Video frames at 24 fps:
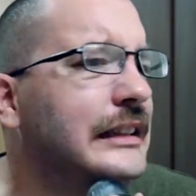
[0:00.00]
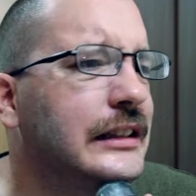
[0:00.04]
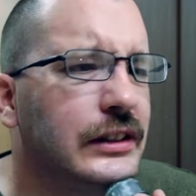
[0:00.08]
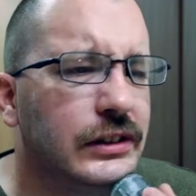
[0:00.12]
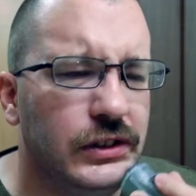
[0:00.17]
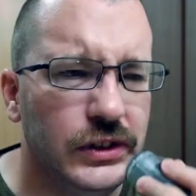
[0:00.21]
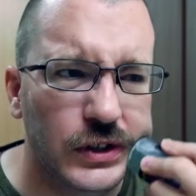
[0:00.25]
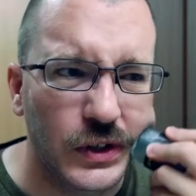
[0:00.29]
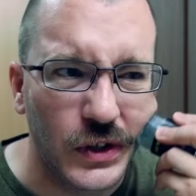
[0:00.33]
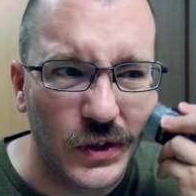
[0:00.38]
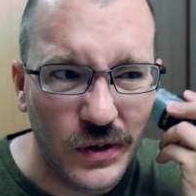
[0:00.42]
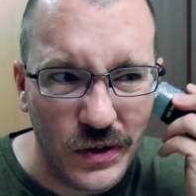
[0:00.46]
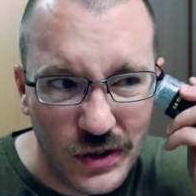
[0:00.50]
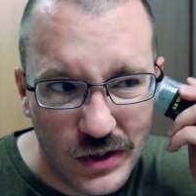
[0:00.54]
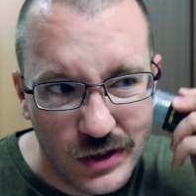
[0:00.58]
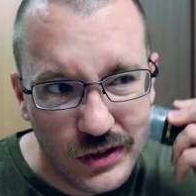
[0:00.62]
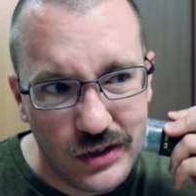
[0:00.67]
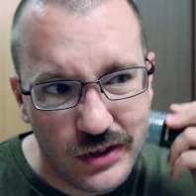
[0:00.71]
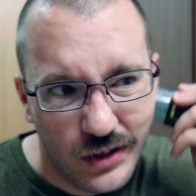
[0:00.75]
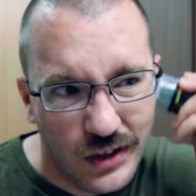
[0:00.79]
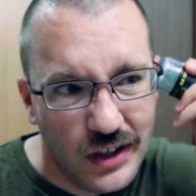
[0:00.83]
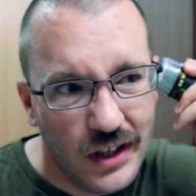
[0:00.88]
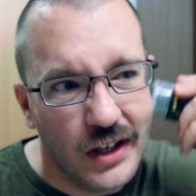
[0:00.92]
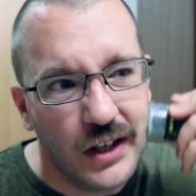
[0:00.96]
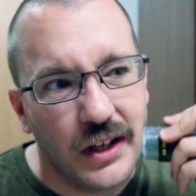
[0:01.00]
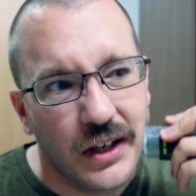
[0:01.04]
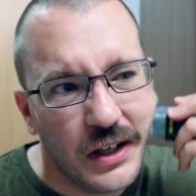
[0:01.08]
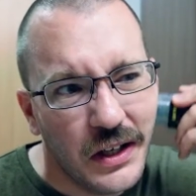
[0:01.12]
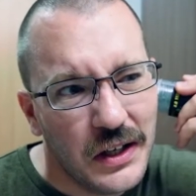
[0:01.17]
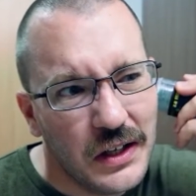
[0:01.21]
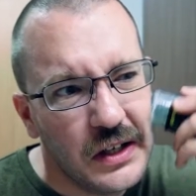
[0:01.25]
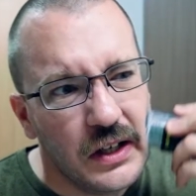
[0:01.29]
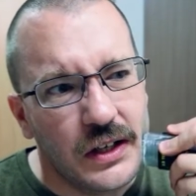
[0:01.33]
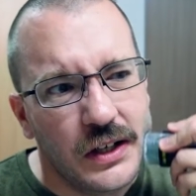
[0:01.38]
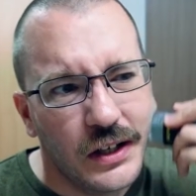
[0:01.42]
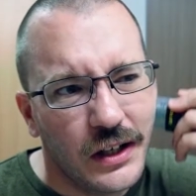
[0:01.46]
So just a
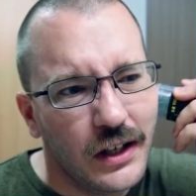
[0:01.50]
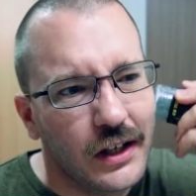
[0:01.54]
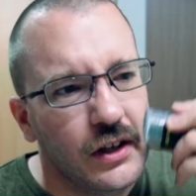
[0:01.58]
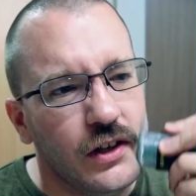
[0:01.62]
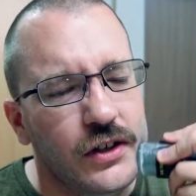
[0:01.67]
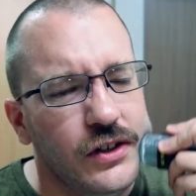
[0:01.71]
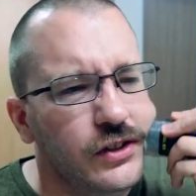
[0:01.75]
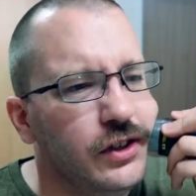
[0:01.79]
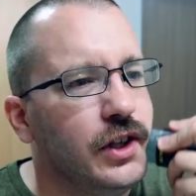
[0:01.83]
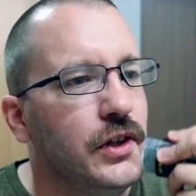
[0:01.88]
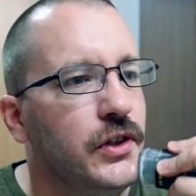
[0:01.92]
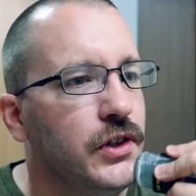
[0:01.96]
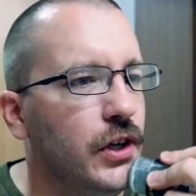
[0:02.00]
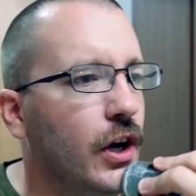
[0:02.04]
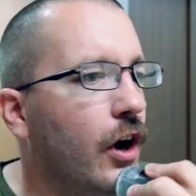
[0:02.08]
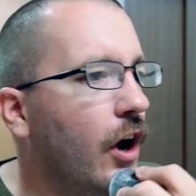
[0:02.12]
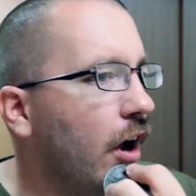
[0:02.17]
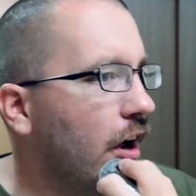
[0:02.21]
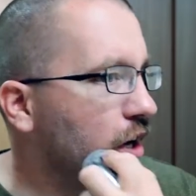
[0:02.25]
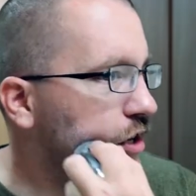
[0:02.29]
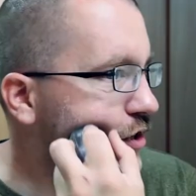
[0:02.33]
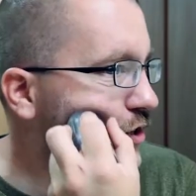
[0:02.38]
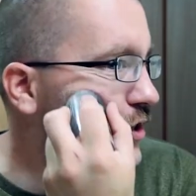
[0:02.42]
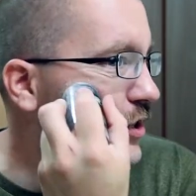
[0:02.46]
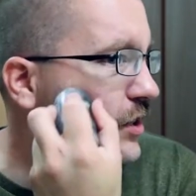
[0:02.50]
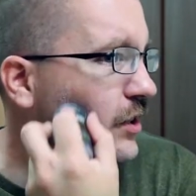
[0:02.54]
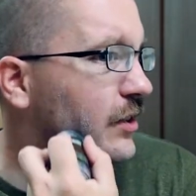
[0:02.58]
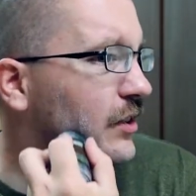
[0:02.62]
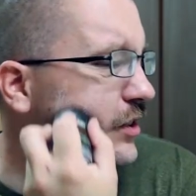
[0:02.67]
touch